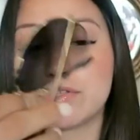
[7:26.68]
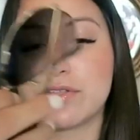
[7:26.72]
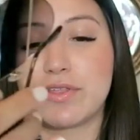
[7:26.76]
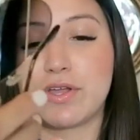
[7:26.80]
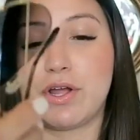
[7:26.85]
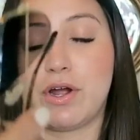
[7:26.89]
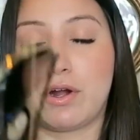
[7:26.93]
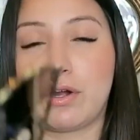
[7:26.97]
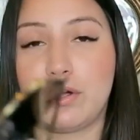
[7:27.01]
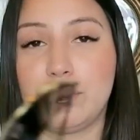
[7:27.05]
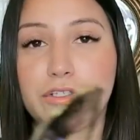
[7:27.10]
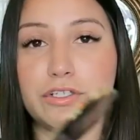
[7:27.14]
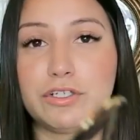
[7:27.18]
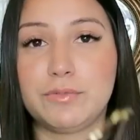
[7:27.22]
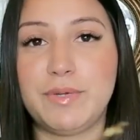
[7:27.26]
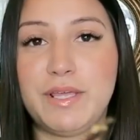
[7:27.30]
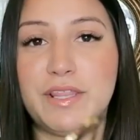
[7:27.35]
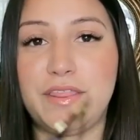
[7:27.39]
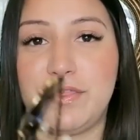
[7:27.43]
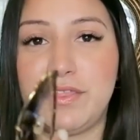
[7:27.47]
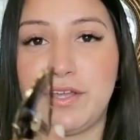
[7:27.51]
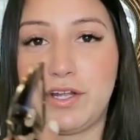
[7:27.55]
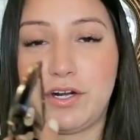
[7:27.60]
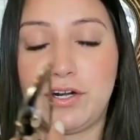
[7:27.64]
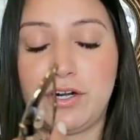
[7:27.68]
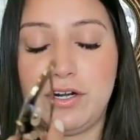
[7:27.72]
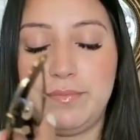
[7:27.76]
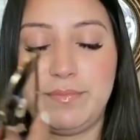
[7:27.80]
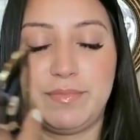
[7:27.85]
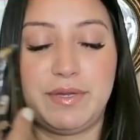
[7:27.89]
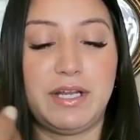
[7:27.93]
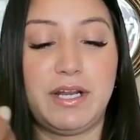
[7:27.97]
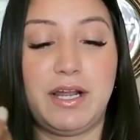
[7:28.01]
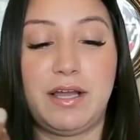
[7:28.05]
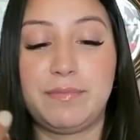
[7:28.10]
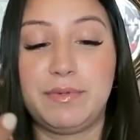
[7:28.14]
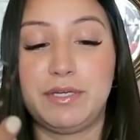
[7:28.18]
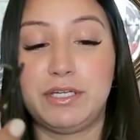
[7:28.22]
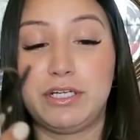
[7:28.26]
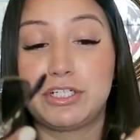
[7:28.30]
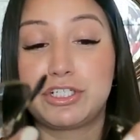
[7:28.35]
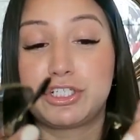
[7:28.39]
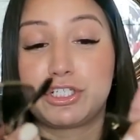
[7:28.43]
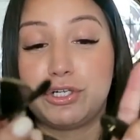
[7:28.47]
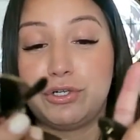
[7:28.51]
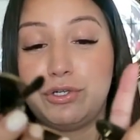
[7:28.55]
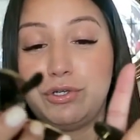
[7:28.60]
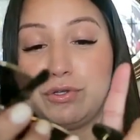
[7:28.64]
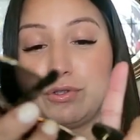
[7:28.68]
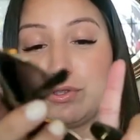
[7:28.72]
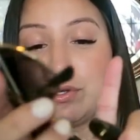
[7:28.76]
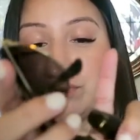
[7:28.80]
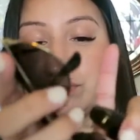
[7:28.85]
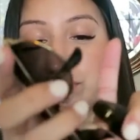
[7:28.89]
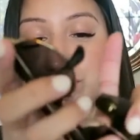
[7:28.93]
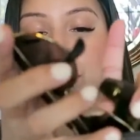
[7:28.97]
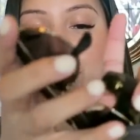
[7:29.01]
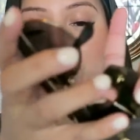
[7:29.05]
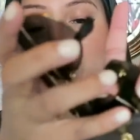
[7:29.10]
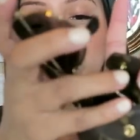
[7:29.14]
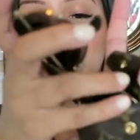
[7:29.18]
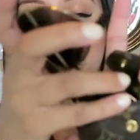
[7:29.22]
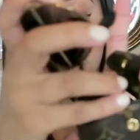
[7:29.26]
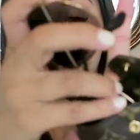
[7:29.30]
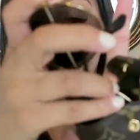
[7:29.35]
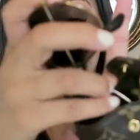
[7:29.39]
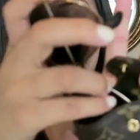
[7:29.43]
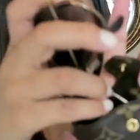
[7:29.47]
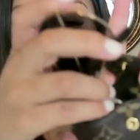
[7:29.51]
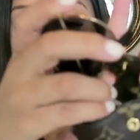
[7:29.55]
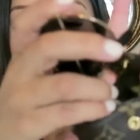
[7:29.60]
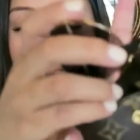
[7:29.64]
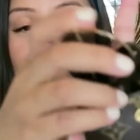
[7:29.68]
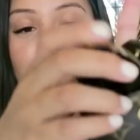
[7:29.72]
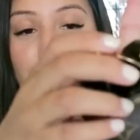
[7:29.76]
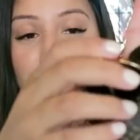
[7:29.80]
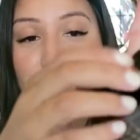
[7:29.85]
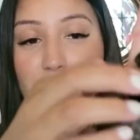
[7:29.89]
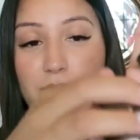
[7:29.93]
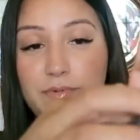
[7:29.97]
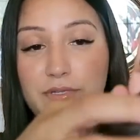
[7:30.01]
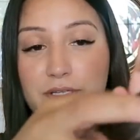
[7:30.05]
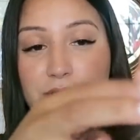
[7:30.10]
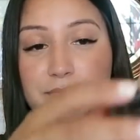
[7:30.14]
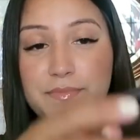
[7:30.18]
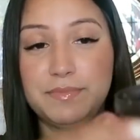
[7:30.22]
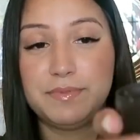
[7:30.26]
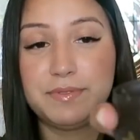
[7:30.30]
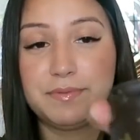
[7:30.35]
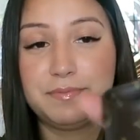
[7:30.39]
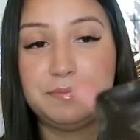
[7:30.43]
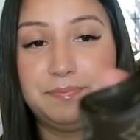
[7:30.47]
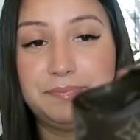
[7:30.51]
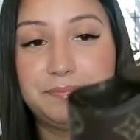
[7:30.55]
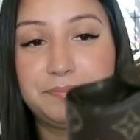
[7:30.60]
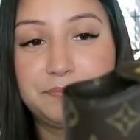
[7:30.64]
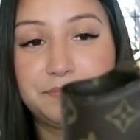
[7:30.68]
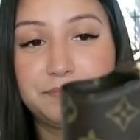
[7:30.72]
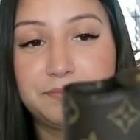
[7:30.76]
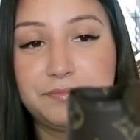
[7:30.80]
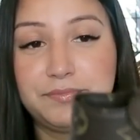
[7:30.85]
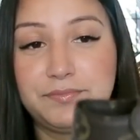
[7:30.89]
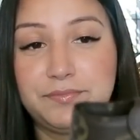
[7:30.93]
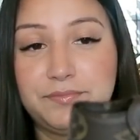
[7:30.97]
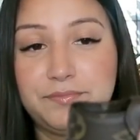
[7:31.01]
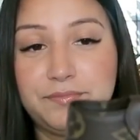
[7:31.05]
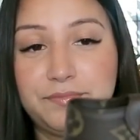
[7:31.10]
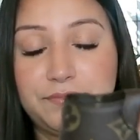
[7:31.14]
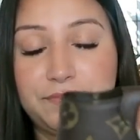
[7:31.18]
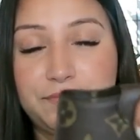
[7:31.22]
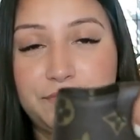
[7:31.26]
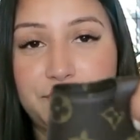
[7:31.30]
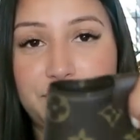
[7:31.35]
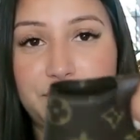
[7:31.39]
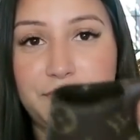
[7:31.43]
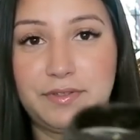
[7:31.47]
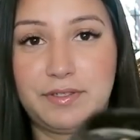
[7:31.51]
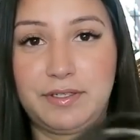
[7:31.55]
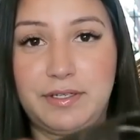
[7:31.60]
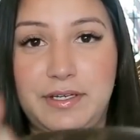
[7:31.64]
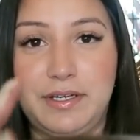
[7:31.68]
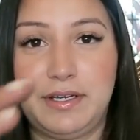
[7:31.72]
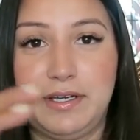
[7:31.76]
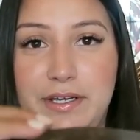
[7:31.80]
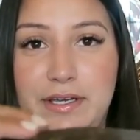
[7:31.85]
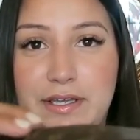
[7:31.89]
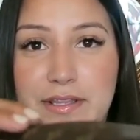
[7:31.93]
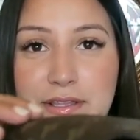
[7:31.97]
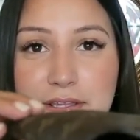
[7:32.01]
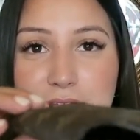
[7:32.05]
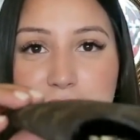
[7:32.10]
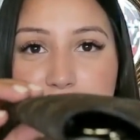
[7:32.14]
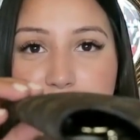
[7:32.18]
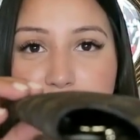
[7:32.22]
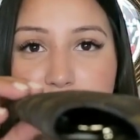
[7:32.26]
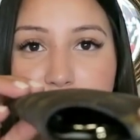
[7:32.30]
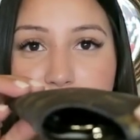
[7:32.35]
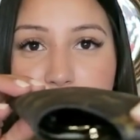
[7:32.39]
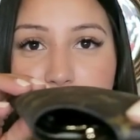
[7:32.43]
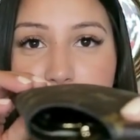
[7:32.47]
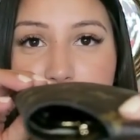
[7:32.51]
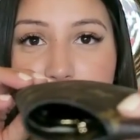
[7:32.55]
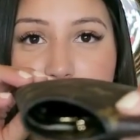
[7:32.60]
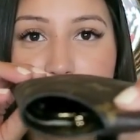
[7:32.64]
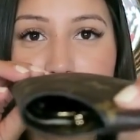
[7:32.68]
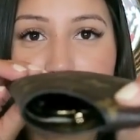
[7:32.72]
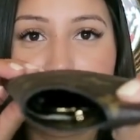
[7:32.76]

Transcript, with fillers: so they are a little bit thicker, but I'm gonna show you those go in no problems. And then here we